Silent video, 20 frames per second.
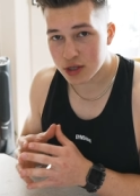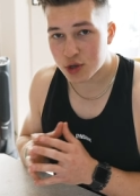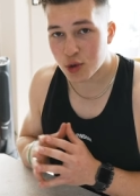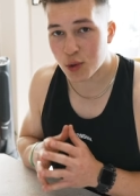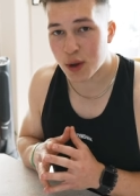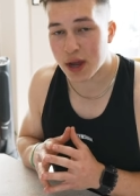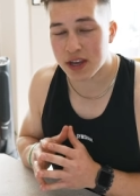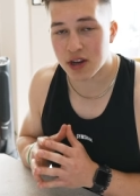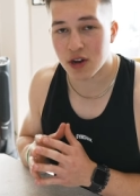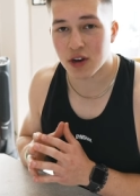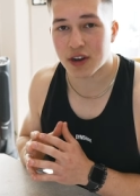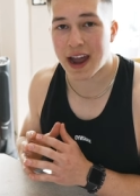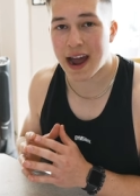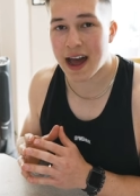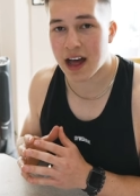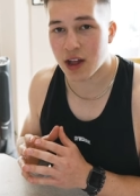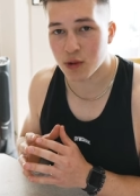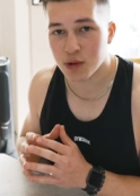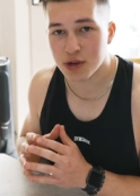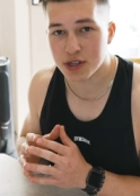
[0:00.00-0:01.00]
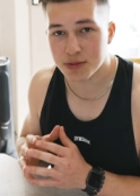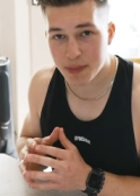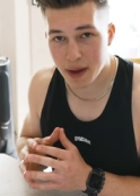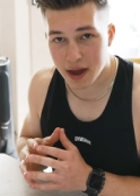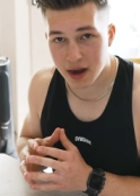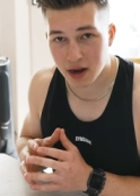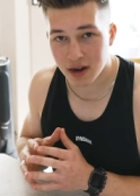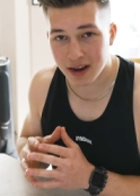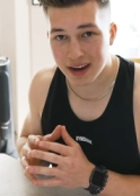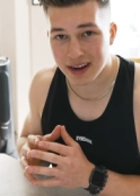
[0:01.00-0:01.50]
to hit your calories
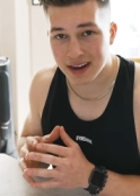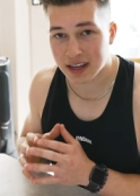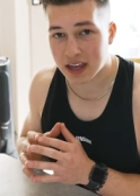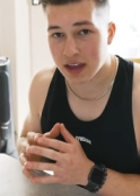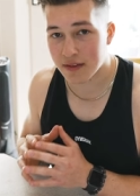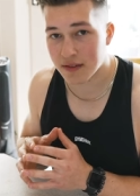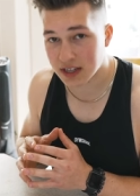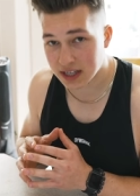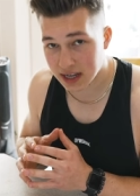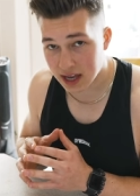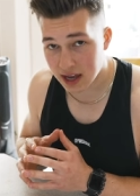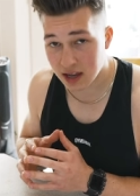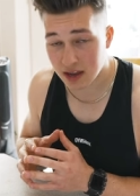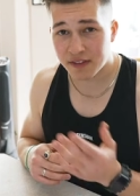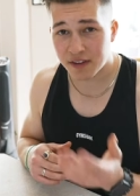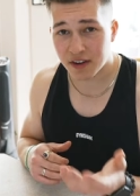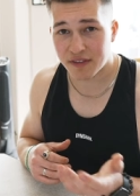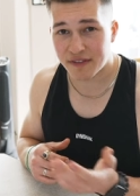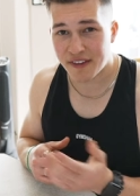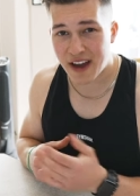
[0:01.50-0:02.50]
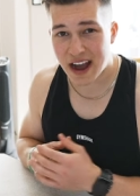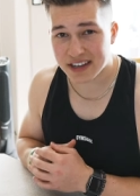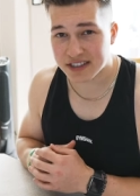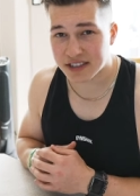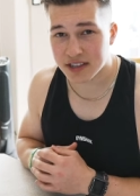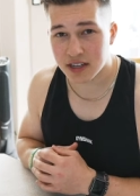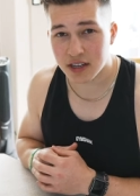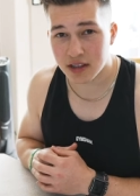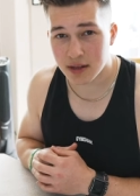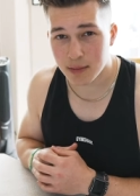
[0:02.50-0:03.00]
better in a given day. If you're
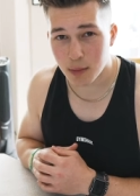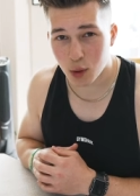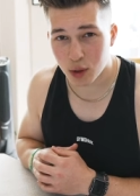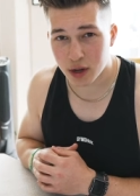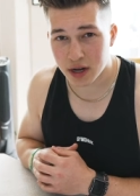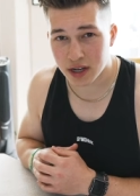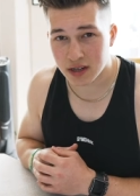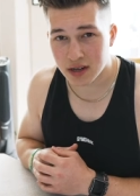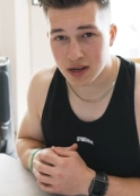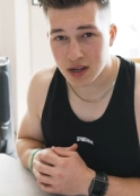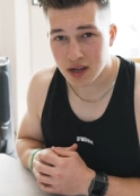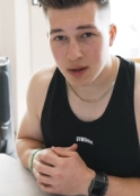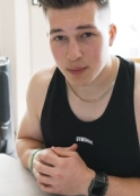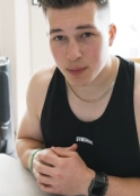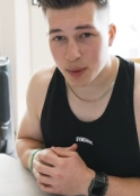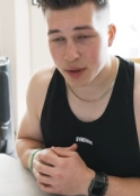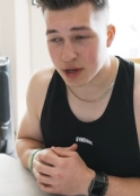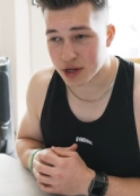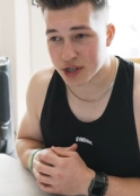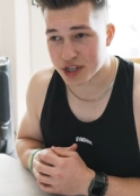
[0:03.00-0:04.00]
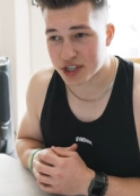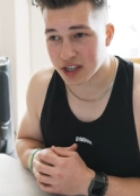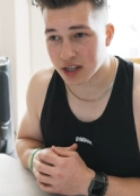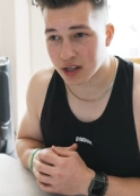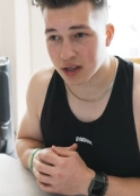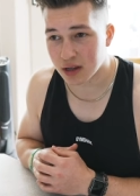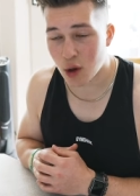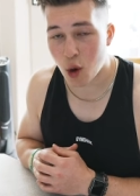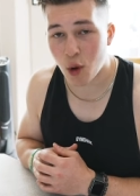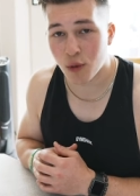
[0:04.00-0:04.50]
fasting in the morning, but you're
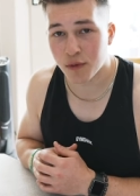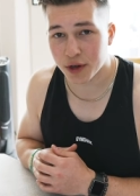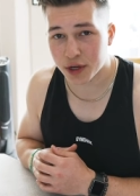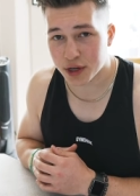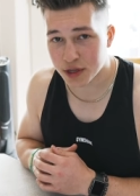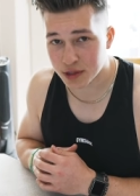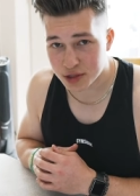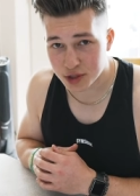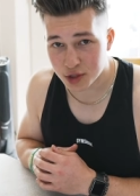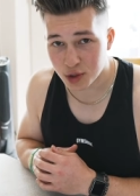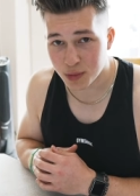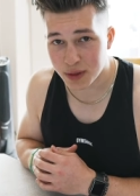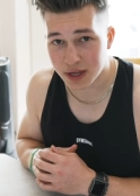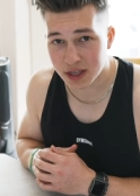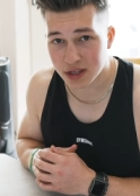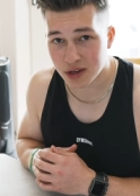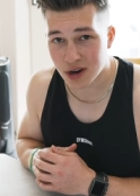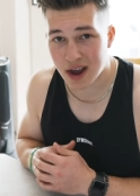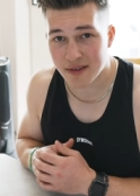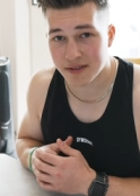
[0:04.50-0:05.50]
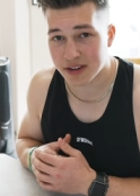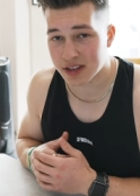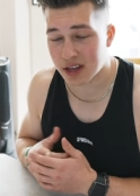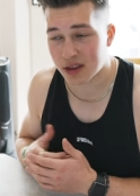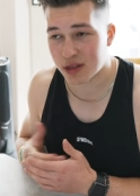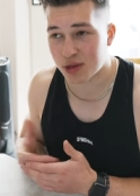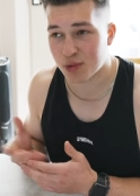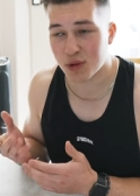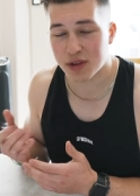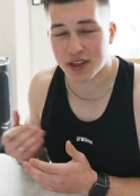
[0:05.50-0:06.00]
still over consuming, you're having
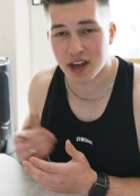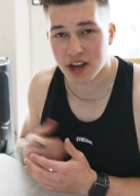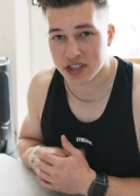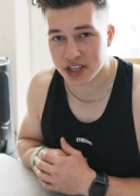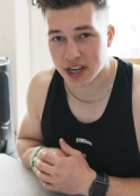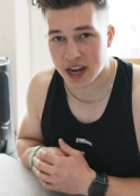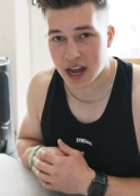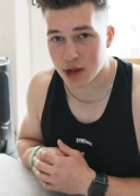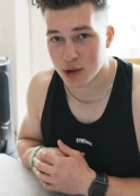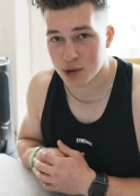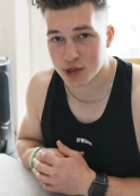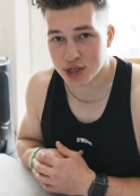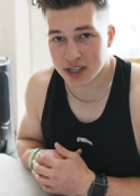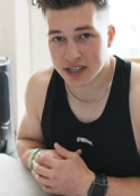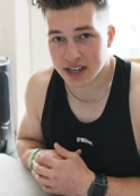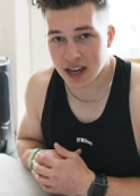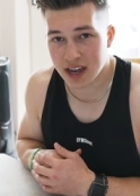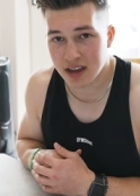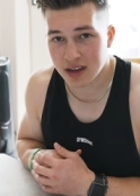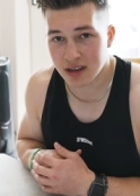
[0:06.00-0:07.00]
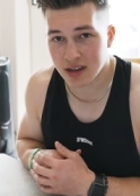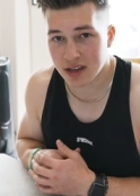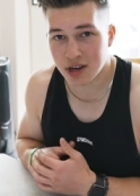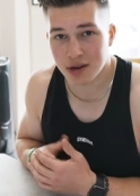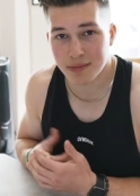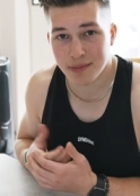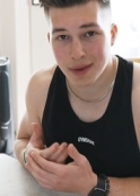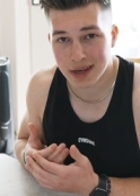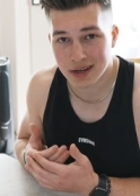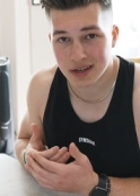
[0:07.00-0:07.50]
like 3,000 calories a day and
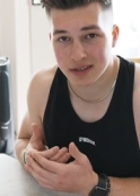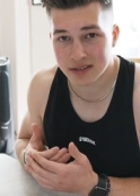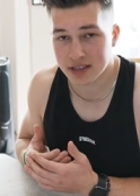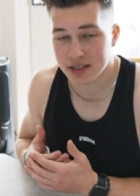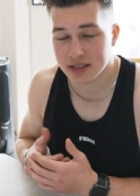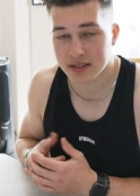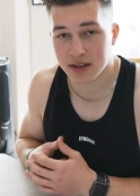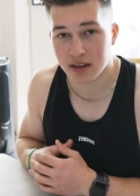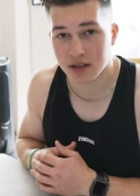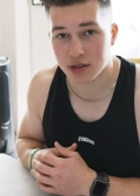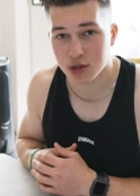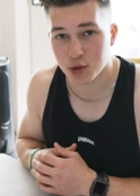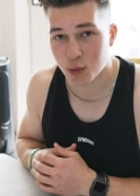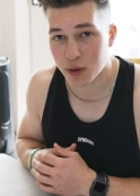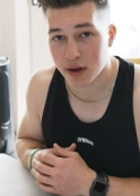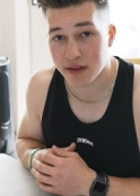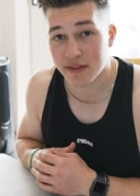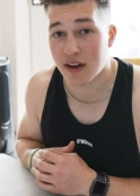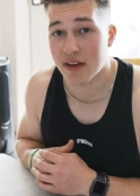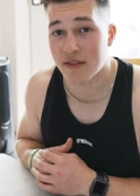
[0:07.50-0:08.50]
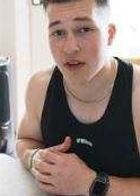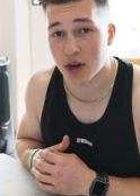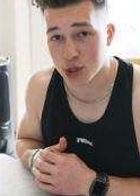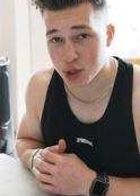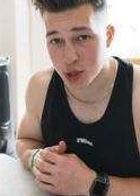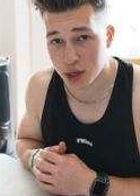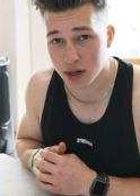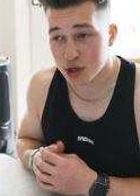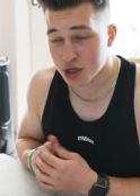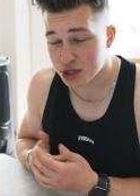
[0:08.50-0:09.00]
your maintenance is like
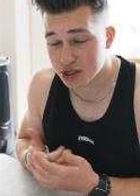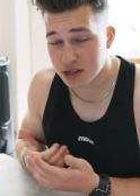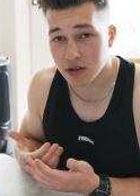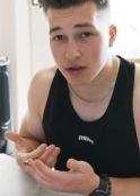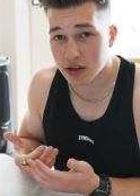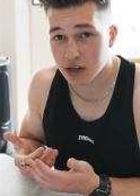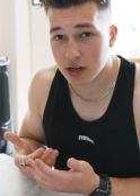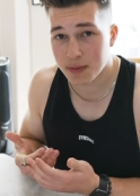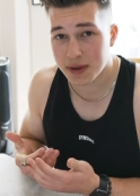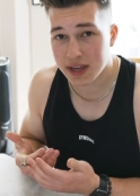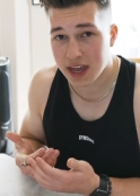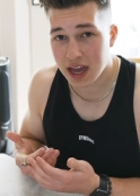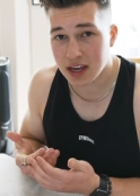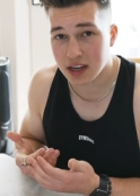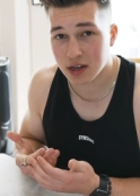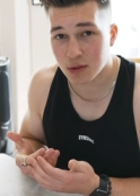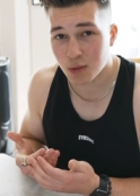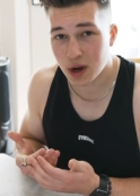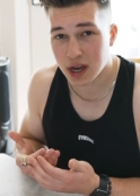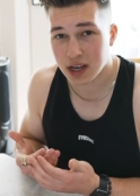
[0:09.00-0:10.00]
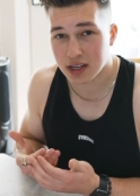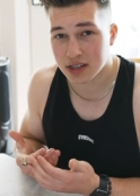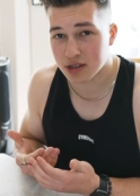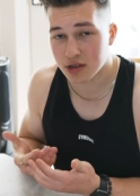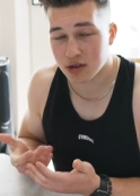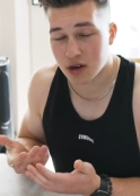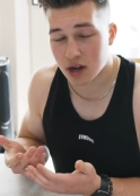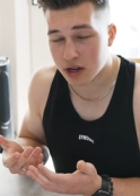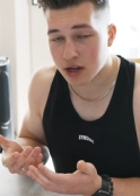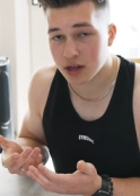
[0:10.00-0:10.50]
2,500, you're still gonna be gaining weight.
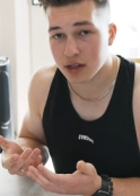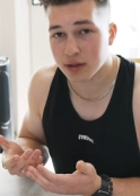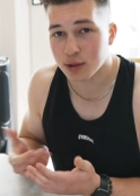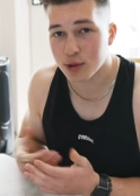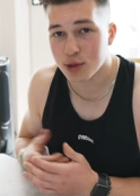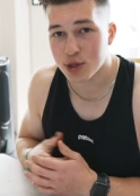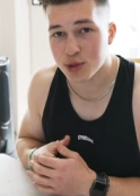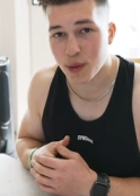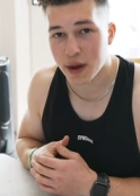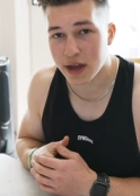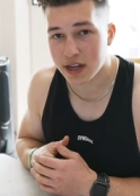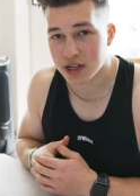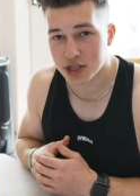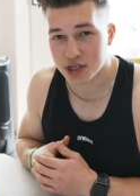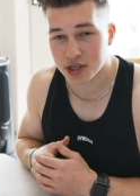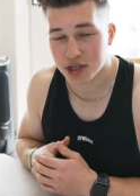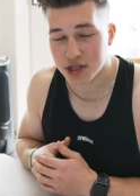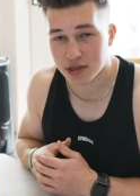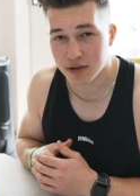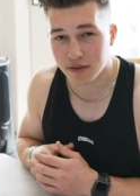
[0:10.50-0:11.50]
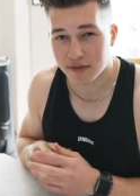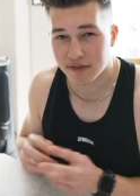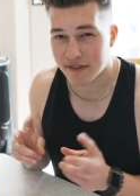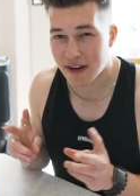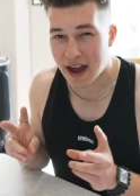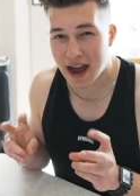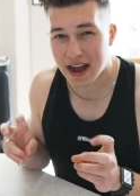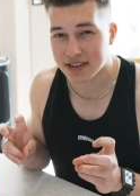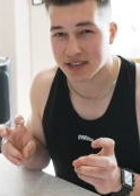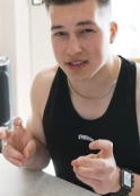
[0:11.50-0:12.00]
You're not gonna lose weight just because you
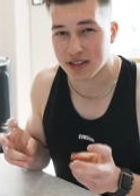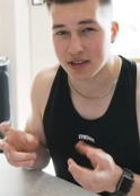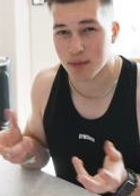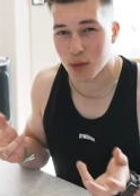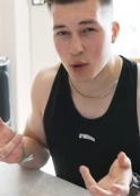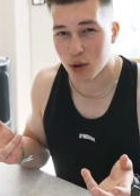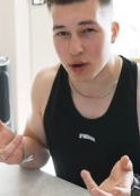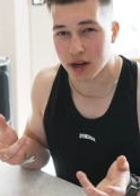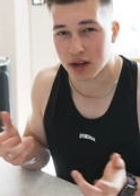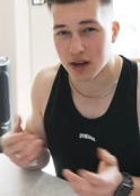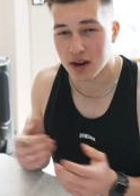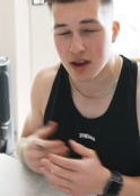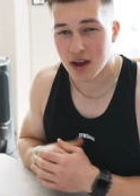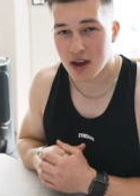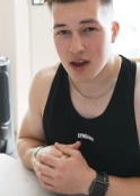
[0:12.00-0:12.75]
fast in the morning